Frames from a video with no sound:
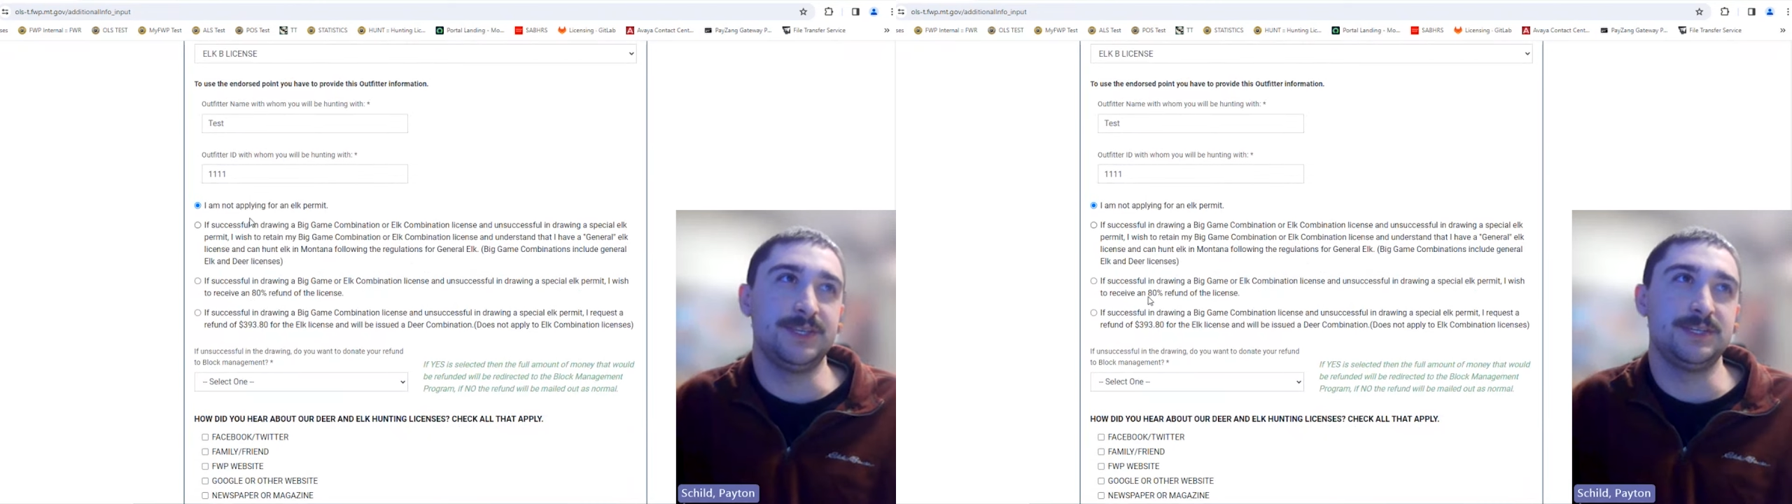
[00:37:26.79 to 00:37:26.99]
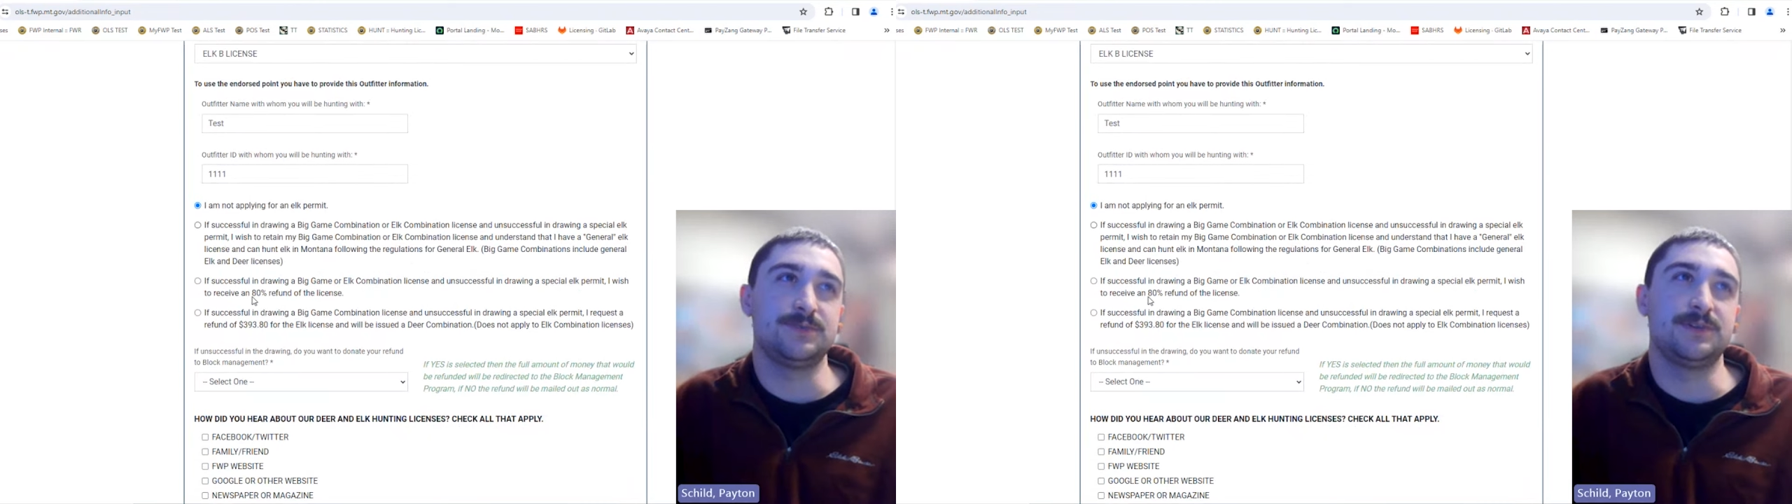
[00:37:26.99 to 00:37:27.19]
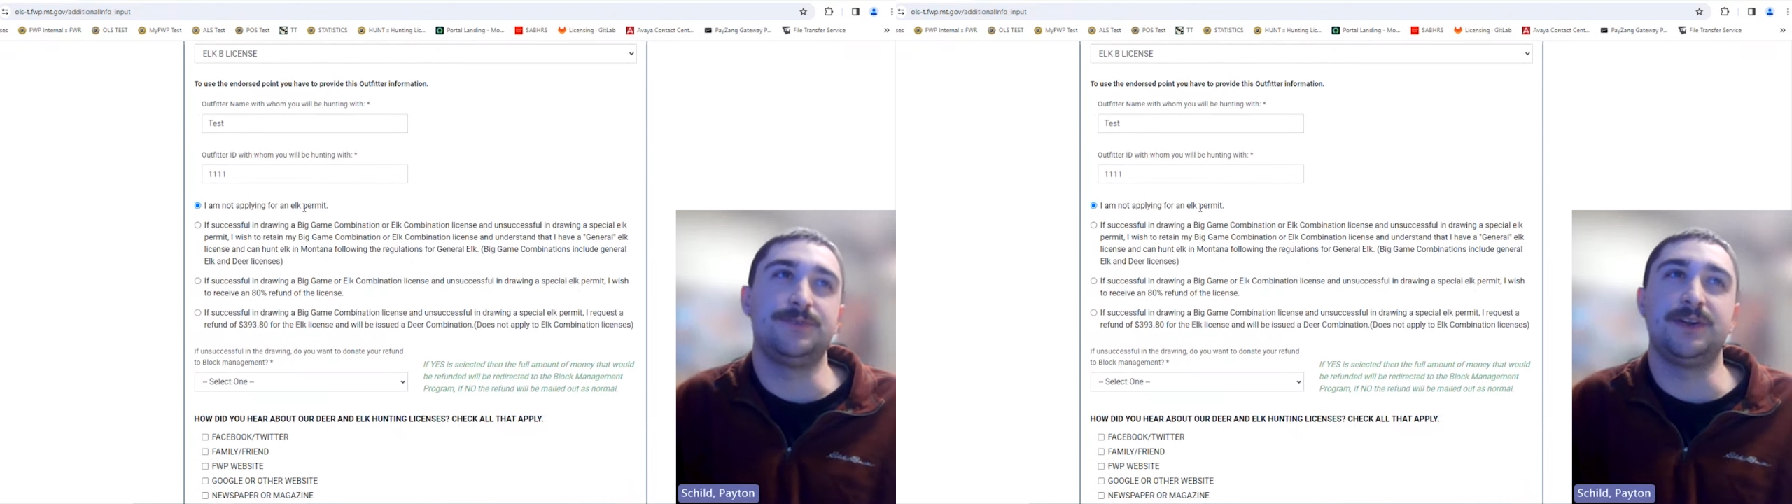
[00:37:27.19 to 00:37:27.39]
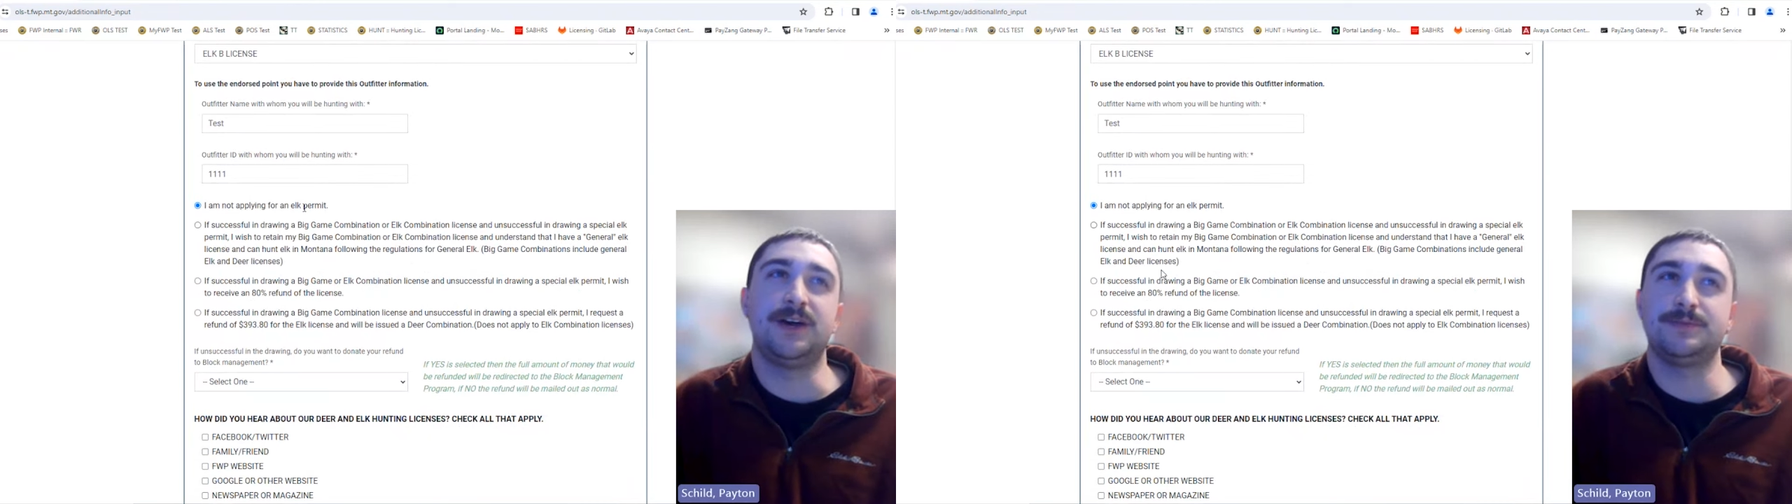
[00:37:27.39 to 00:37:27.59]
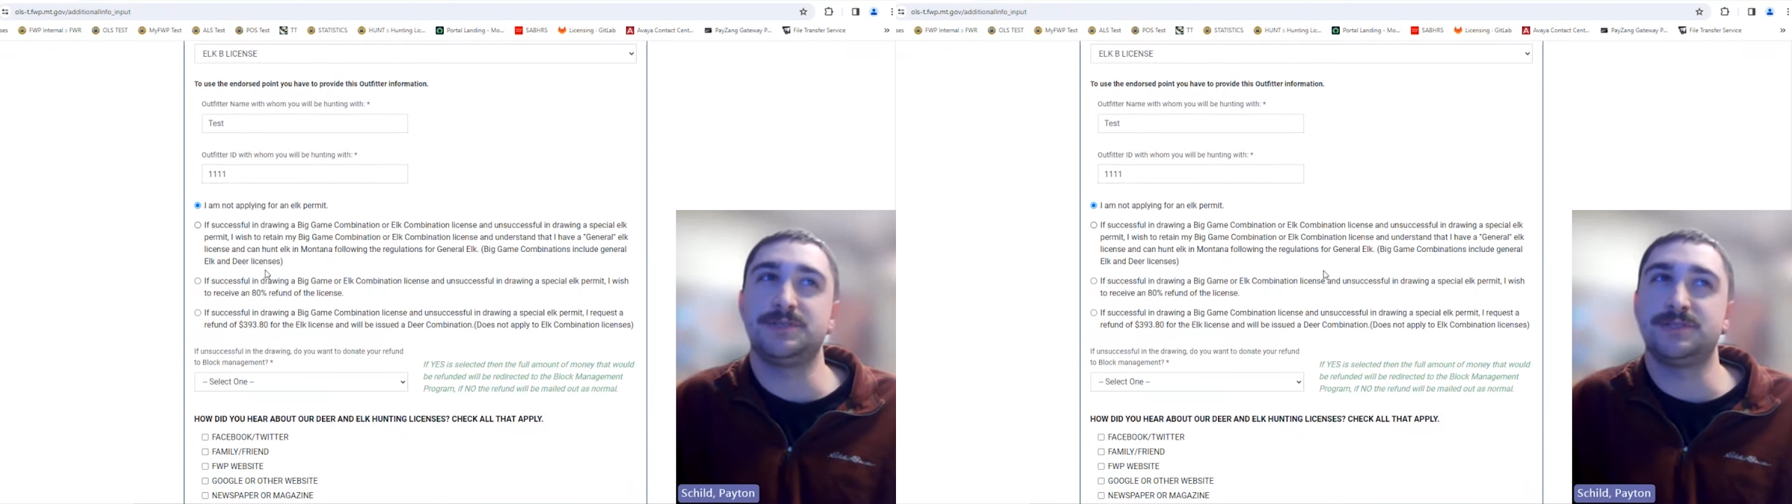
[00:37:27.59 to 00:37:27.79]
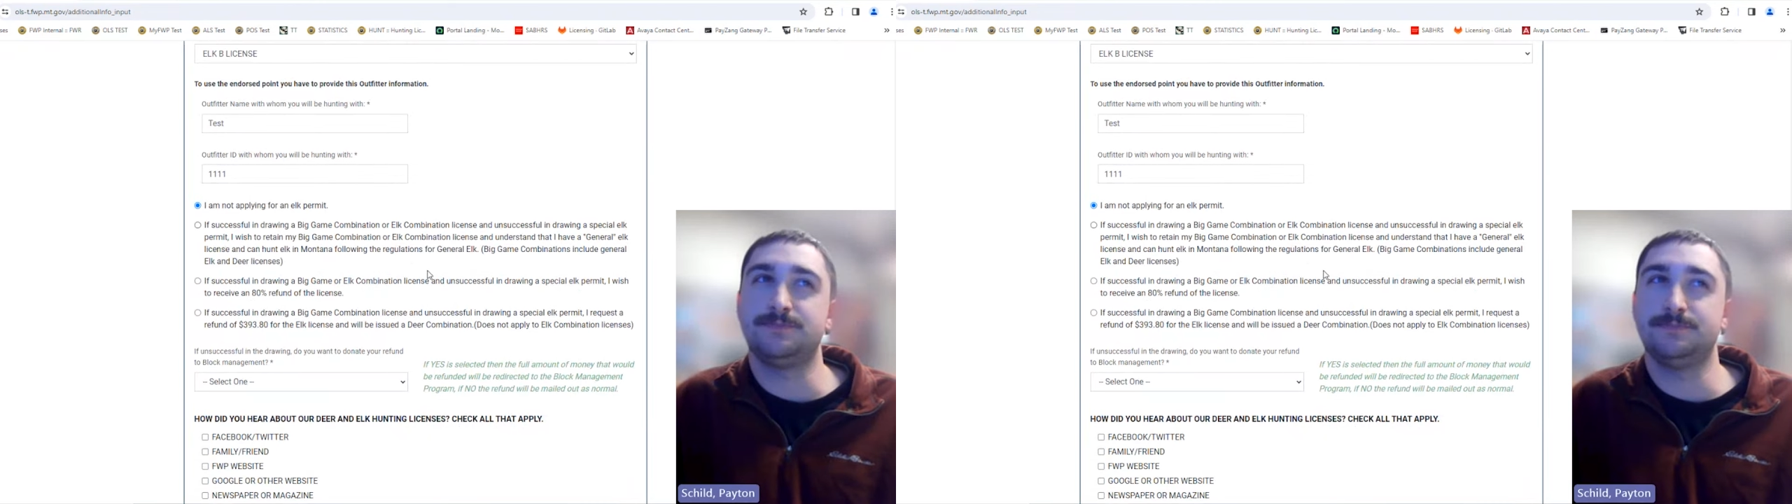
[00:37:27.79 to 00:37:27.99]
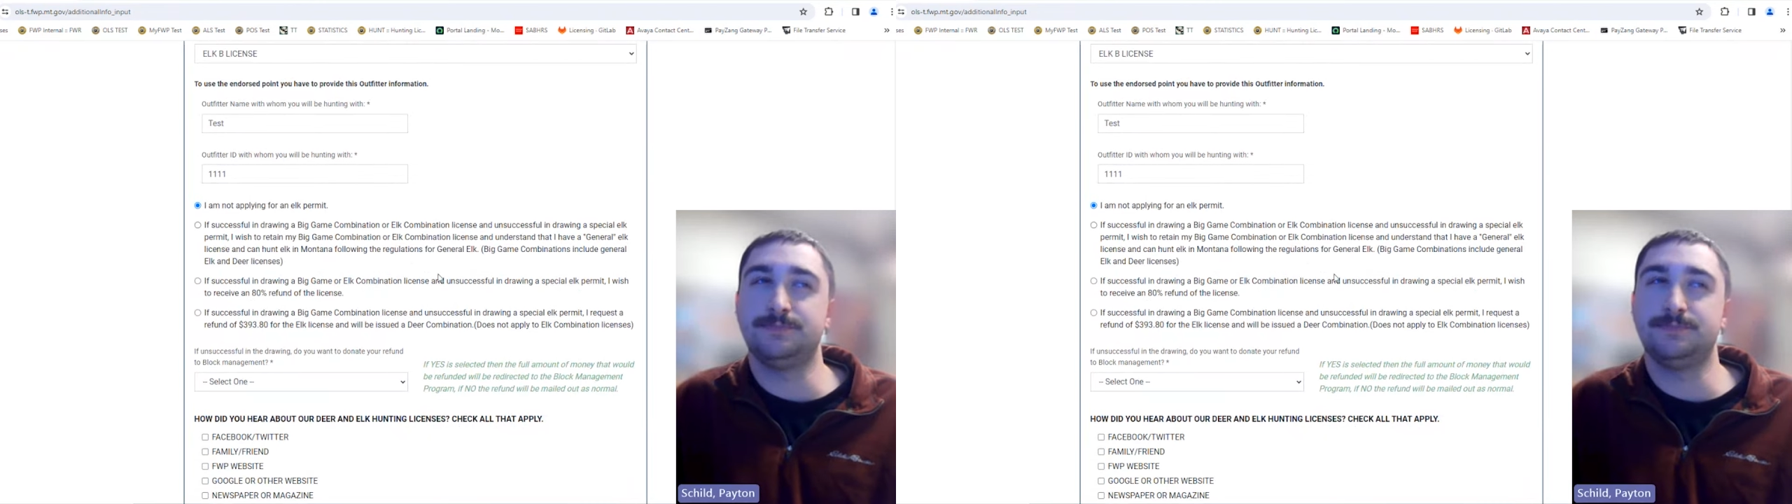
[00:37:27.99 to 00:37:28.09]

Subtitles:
these refund options